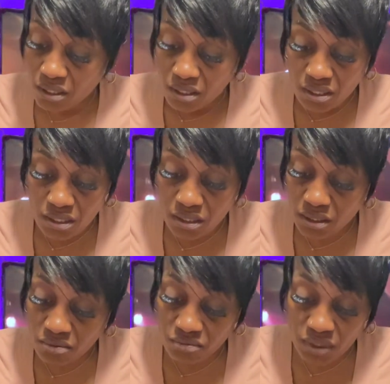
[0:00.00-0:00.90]
In
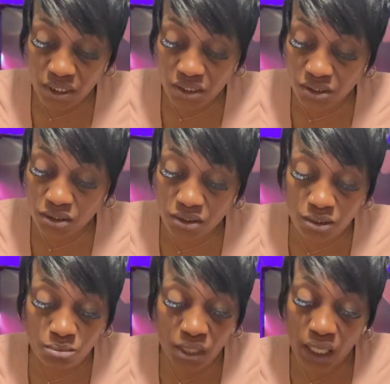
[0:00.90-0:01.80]
another
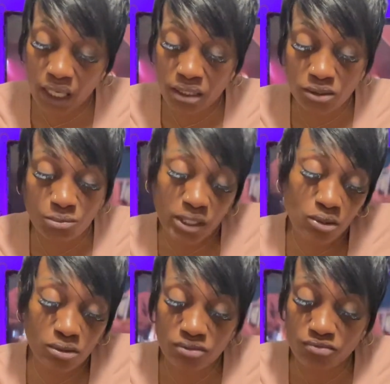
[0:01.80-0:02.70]
relationship, they had somebody
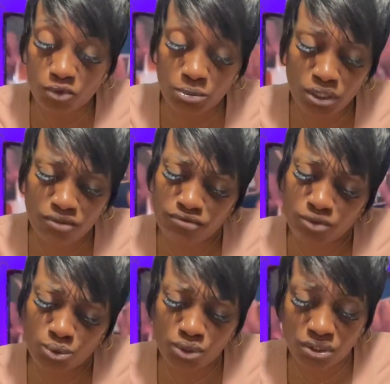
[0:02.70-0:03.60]
cause some form of
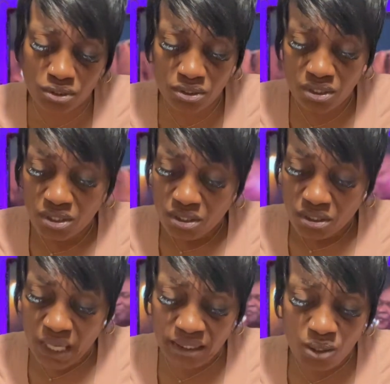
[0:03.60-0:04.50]
confusion,
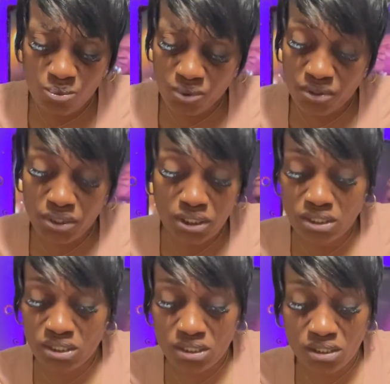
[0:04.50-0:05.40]
like they weren't
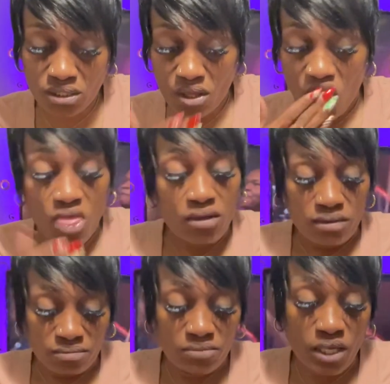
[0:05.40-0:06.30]
content.
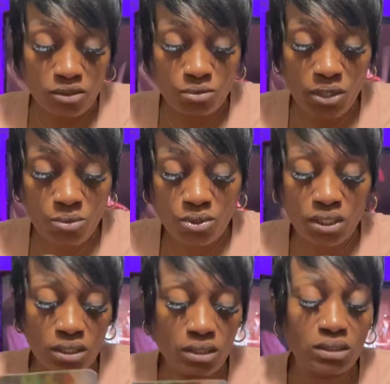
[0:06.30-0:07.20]
Now somebody want to
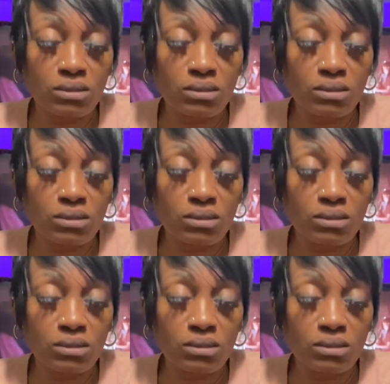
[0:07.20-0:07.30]
heal it.